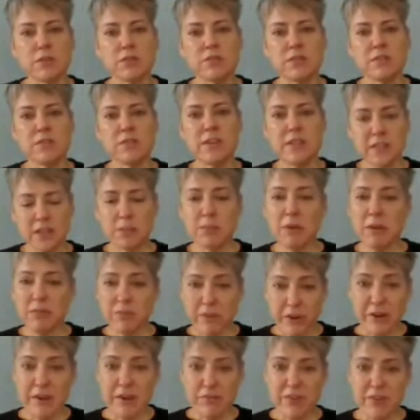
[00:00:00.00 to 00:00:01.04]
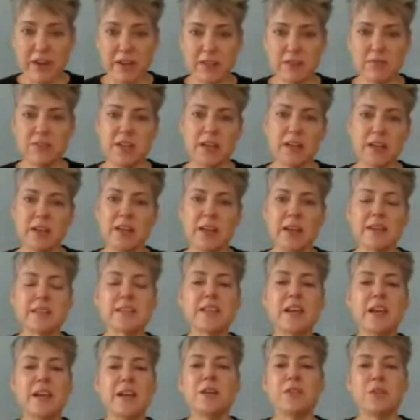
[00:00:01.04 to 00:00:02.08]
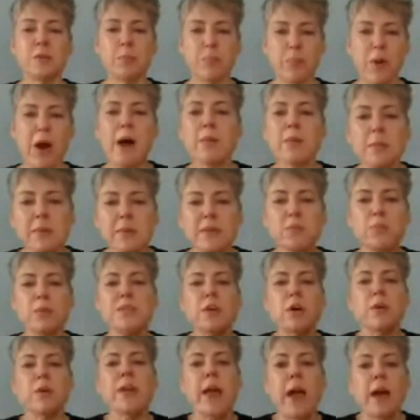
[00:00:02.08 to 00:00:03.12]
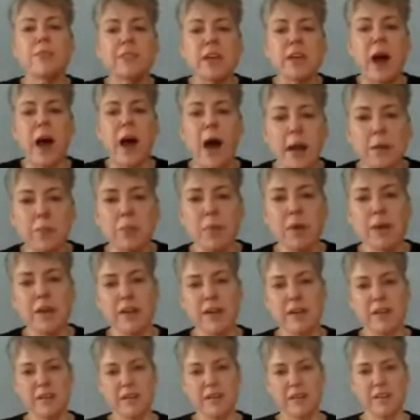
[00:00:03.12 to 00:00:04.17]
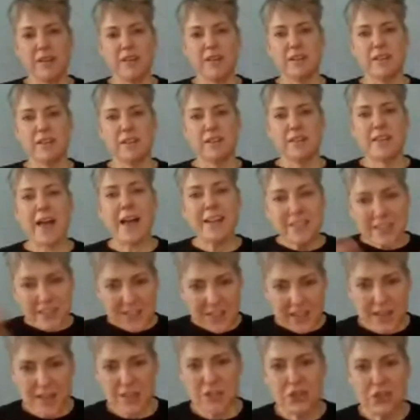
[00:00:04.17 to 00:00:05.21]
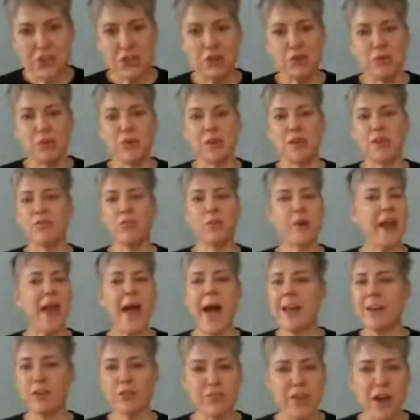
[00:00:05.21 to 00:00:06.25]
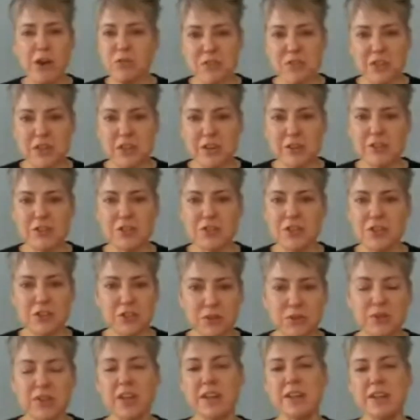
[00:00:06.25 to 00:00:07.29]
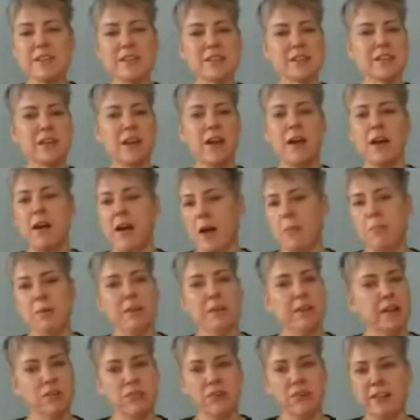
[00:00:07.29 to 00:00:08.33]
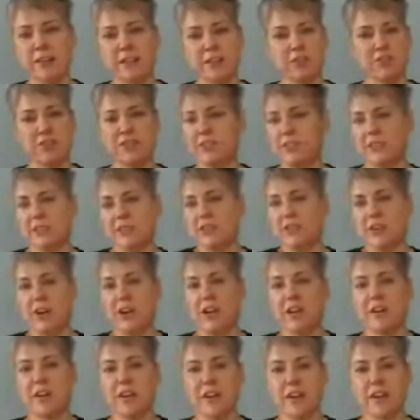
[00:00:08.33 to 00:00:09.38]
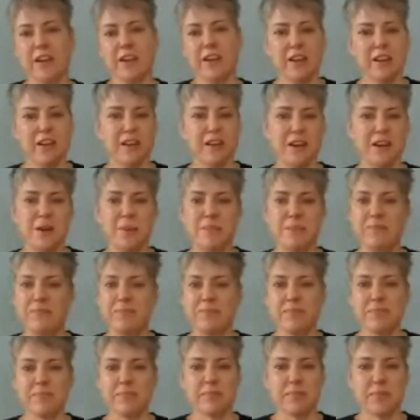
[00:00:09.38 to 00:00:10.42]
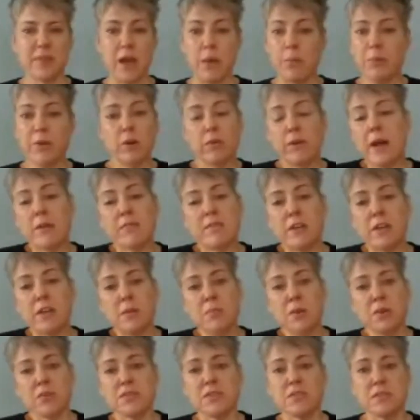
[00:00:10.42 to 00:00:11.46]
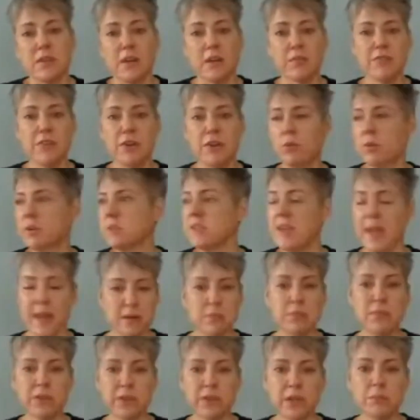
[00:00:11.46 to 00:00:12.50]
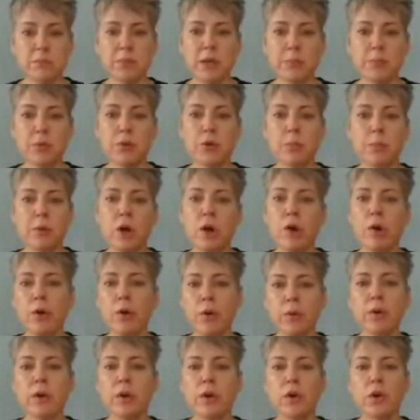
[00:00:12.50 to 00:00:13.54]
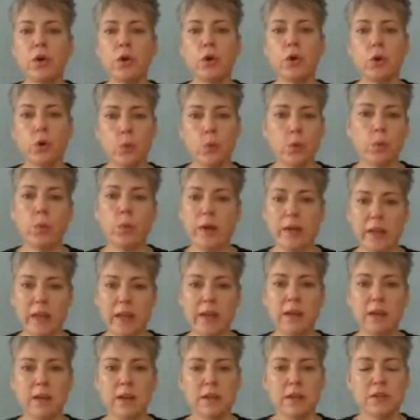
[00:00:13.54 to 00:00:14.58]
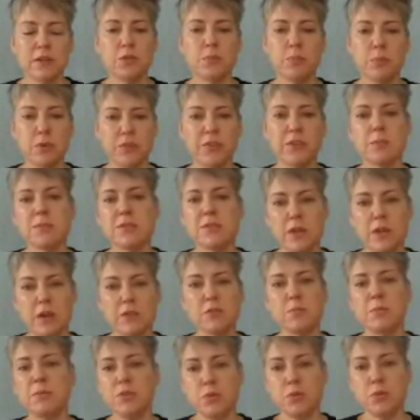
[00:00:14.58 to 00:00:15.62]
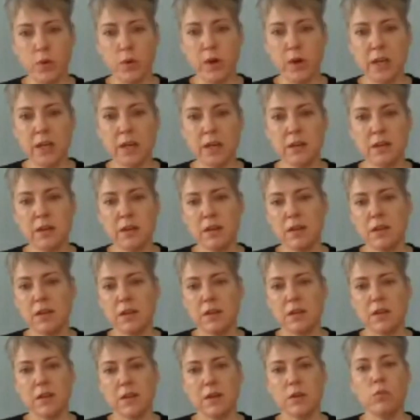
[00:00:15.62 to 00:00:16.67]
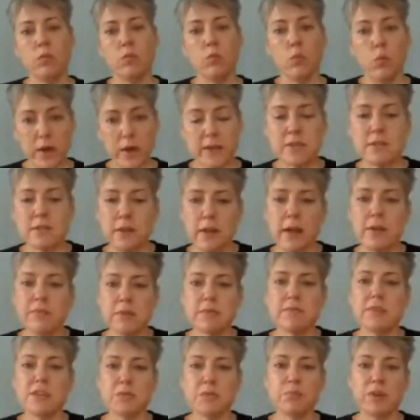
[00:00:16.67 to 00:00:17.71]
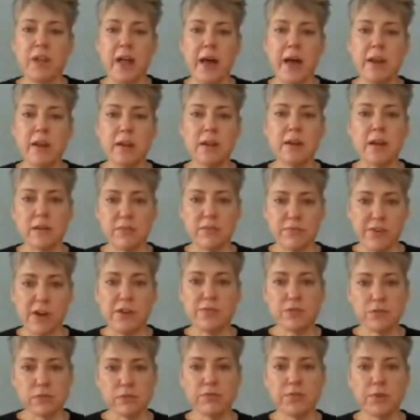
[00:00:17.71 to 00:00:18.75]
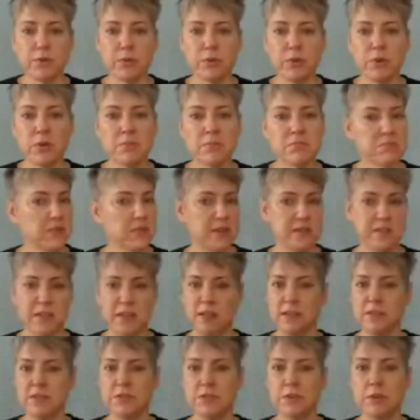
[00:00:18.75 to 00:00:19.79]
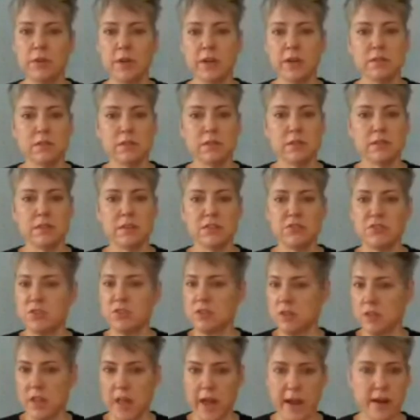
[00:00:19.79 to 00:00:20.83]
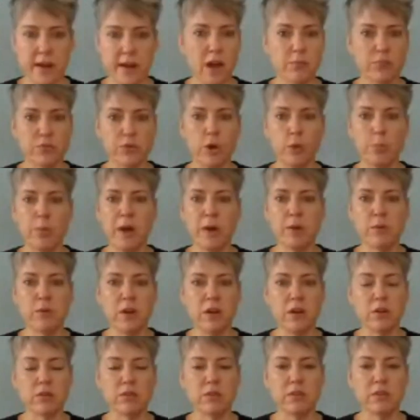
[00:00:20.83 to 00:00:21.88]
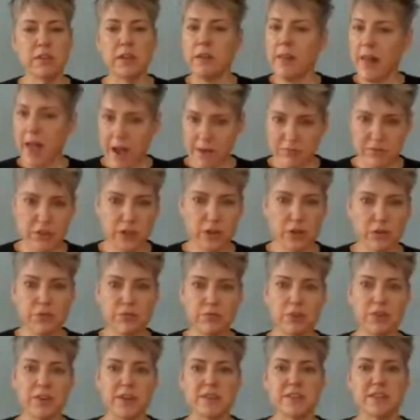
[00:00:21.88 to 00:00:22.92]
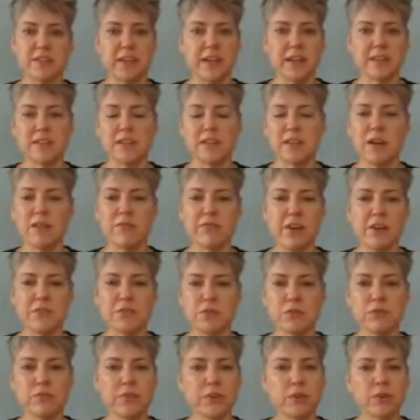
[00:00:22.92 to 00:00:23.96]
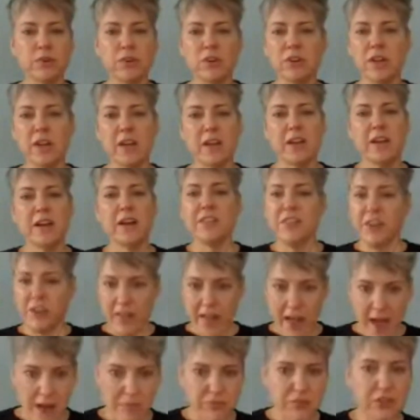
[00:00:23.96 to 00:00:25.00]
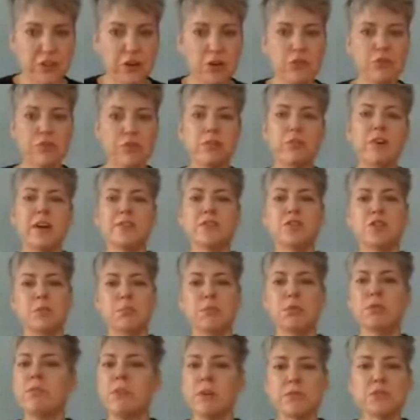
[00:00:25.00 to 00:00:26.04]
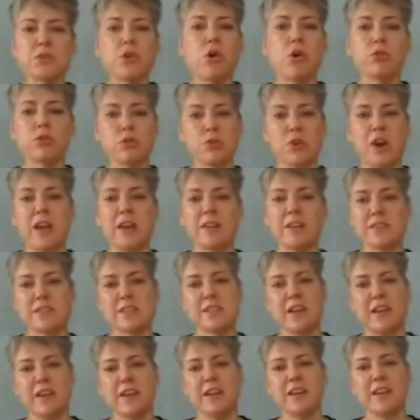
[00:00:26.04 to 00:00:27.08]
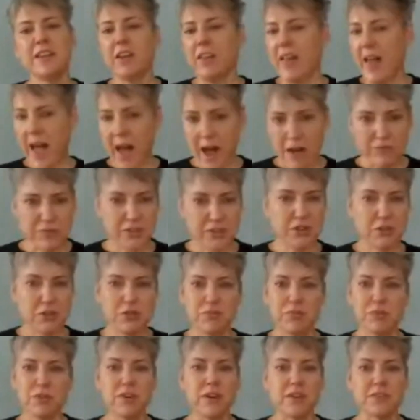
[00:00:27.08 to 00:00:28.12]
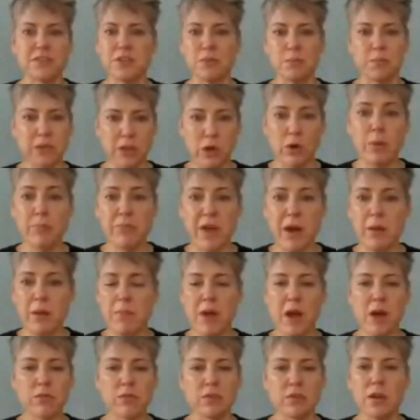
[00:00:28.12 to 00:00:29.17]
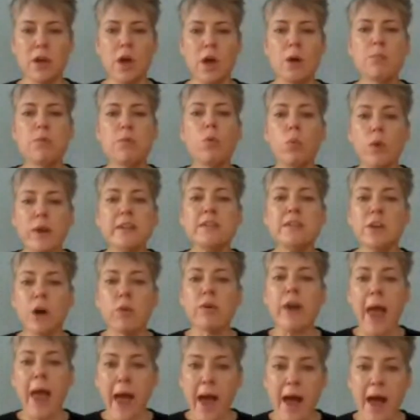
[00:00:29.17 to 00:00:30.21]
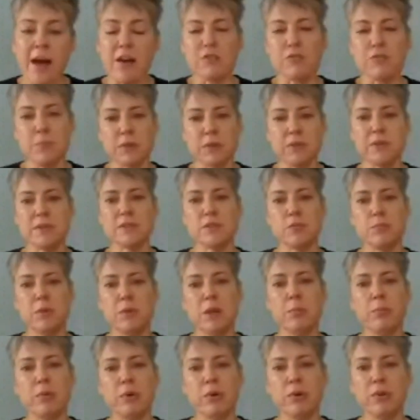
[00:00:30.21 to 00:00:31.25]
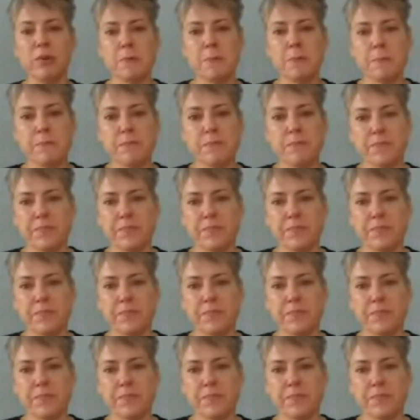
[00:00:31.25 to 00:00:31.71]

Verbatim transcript: So these can be very effective techniques. The problem is we don't have time. That's the issue. If we had a thousand years to do this, I'd be like, great, let's just get started. Um, and we don't have the numbers. If there were 10 million people tomorrow who were willing to put themselves between what is left of this planet and fossil fuel and say, let's do it. Let's just line up row by row. They'll have to go through us to get to that fossil fuel. They'll have to go through us to move those coal trains. They'll have to go through us to blow up that mountain. But we don't have millions of people.